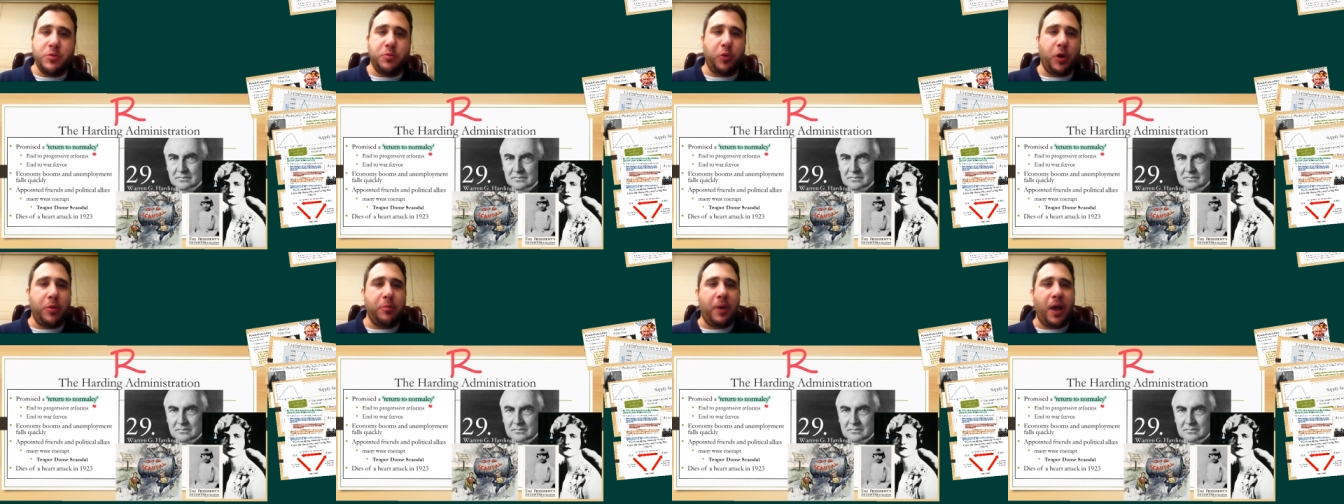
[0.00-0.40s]

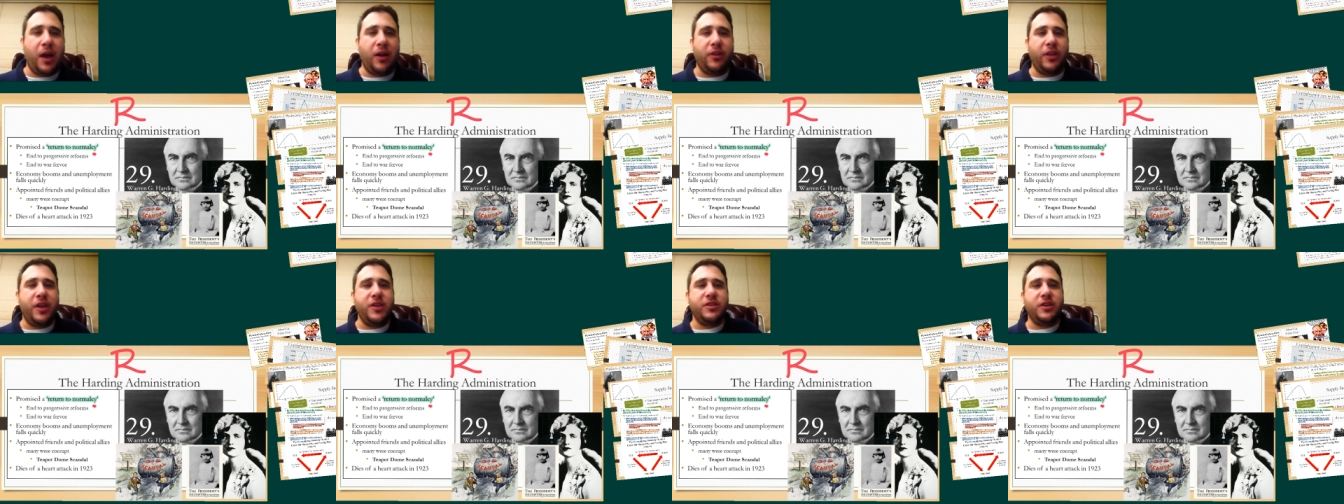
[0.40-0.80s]
bring
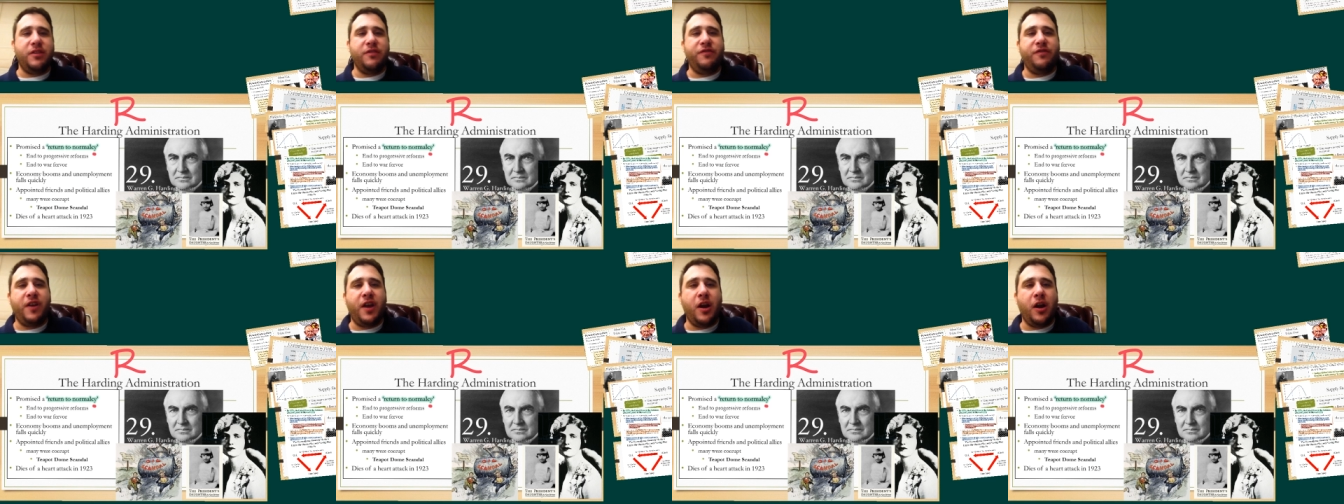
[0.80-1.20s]
back
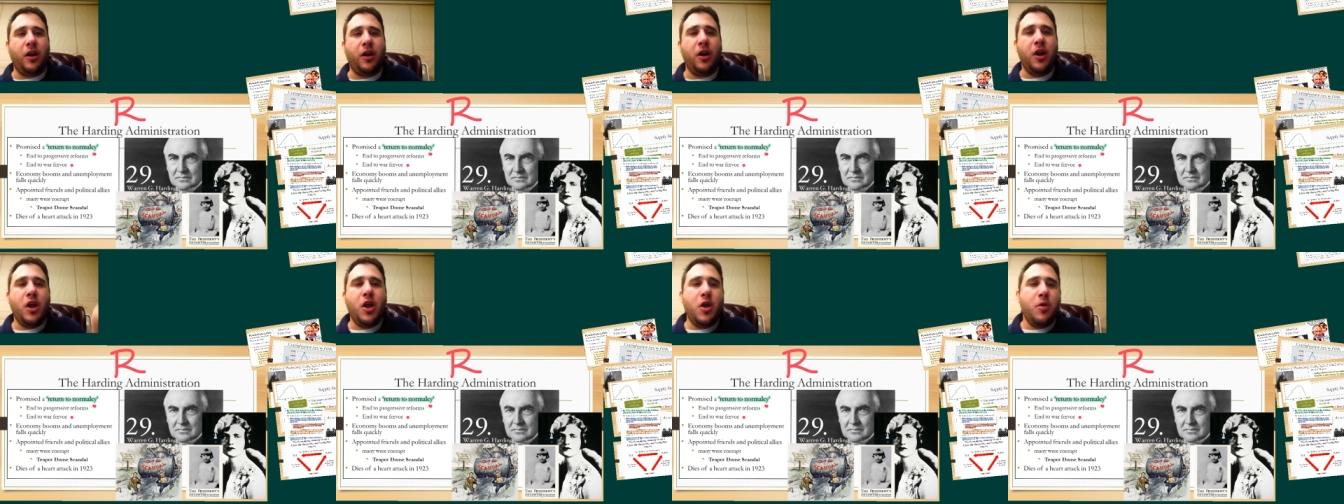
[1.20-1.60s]

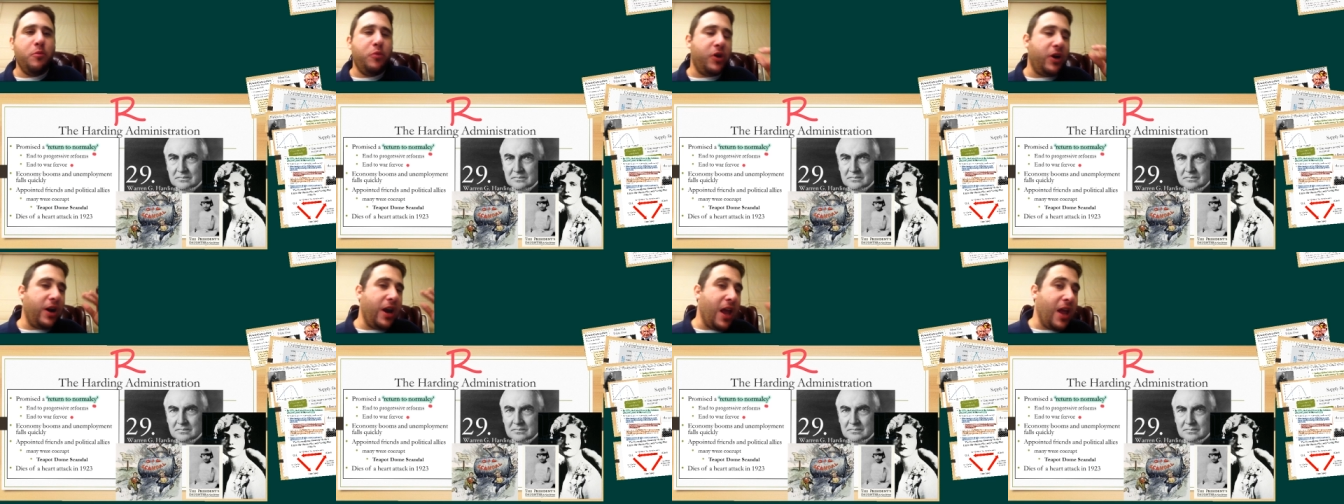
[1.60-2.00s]
laissez-faire,
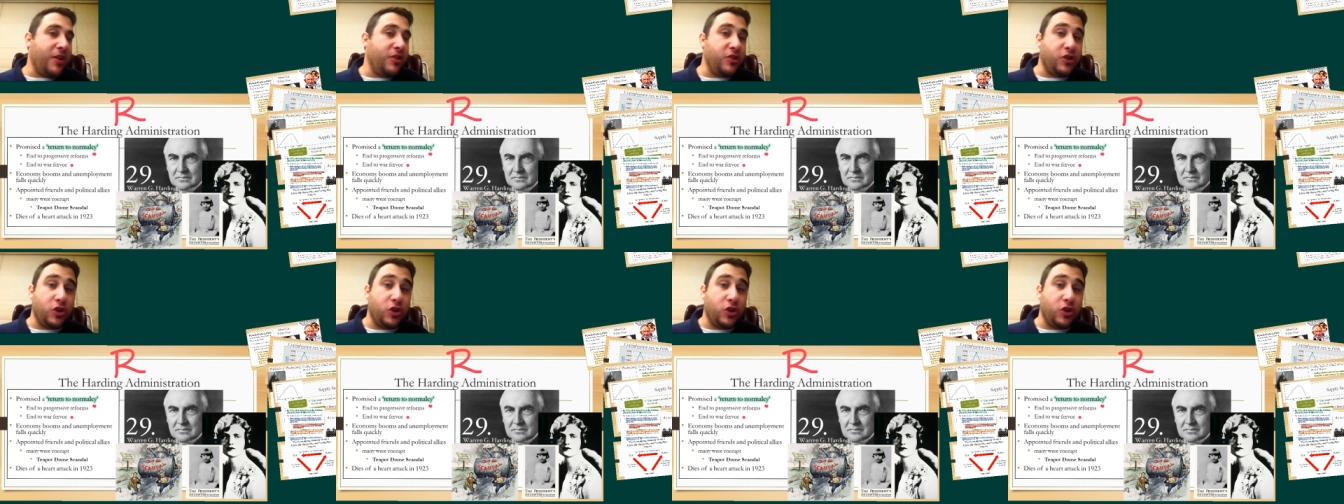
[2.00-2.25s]
put an end to the